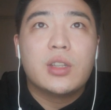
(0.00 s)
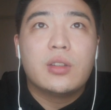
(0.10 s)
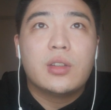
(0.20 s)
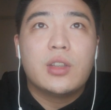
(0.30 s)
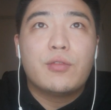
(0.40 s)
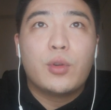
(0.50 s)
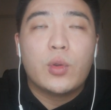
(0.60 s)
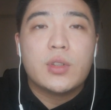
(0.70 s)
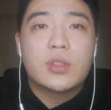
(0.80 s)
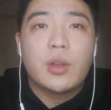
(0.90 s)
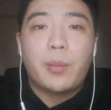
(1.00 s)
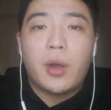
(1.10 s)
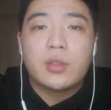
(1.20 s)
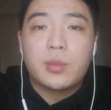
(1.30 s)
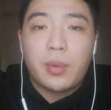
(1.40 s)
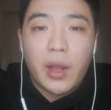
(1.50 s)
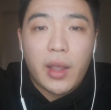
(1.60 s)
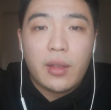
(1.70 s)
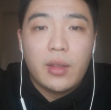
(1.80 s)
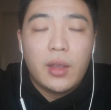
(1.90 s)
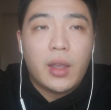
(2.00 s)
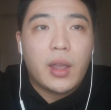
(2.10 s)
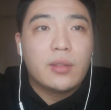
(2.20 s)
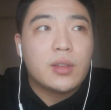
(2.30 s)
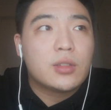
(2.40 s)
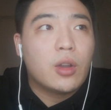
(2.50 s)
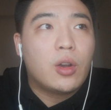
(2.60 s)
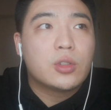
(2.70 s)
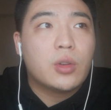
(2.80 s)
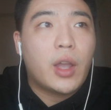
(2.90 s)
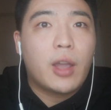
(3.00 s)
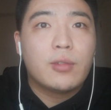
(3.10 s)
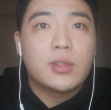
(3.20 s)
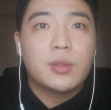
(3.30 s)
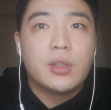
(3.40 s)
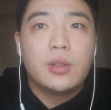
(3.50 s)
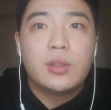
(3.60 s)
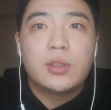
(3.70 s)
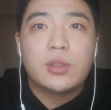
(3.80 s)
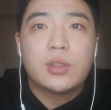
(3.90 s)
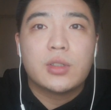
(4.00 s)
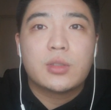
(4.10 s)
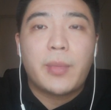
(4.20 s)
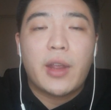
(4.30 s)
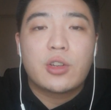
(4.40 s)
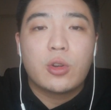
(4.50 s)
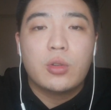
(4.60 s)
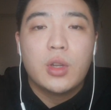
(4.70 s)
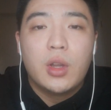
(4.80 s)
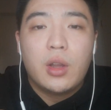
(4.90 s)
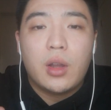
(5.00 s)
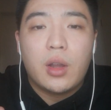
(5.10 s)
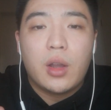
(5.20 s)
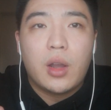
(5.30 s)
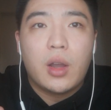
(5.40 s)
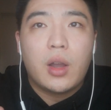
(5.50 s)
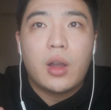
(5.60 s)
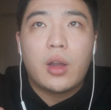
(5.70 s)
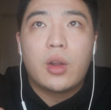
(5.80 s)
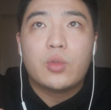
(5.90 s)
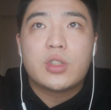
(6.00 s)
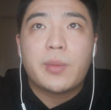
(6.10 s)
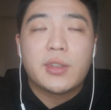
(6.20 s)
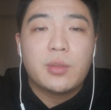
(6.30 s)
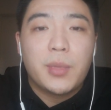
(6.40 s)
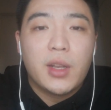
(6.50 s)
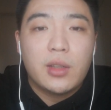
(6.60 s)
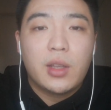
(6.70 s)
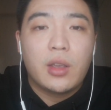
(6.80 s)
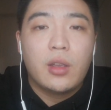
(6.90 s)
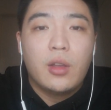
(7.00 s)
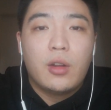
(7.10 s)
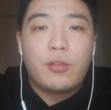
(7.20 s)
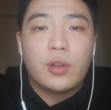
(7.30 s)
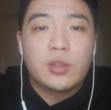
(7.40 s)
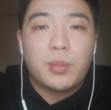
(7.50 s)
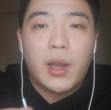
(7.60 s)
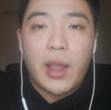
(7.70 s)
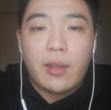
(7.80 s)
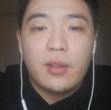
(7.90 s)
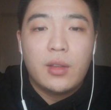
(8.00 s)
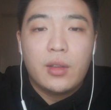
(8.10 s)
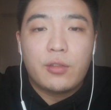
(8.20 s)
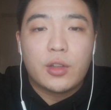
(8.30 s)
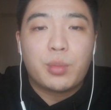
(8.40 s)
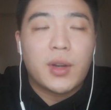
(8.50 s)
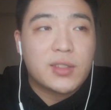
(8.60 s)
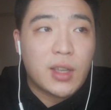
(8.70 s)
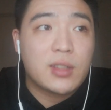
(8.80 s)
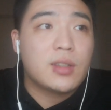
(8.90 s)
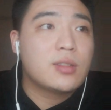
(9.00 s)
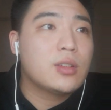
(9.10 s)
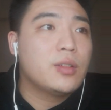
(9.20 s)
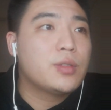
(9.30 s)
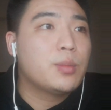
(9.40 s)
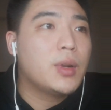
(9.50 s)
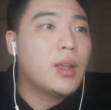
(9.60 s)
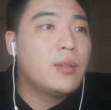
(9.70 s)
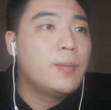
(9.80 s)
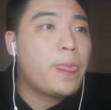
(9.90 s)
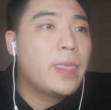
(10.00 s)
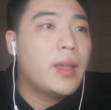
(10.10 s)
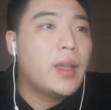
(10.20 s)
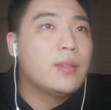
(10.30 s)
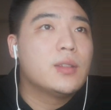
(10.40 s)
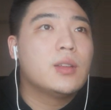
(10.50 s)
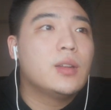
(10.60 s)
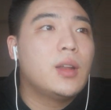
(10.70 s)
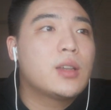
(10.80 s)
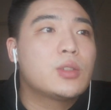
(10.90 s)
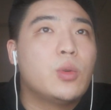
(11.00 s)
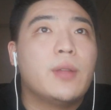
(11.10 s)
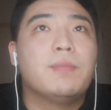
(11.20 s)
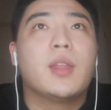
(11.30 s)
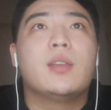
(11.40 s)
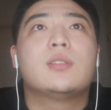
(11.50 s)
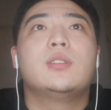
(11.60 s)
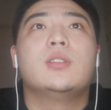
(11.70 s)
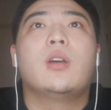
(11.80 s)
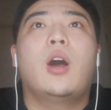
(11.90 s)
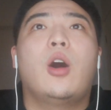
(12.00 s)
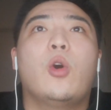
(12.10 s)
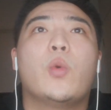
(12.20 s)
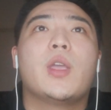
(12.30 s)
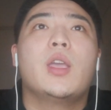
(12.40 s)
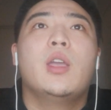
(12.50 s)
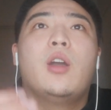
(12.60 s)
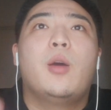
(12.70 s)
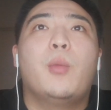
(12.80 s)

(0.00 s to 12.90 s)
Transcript: influence about the plan, and they also have the special responsibility for the plan, for the processes of the plan. And the last one is how we are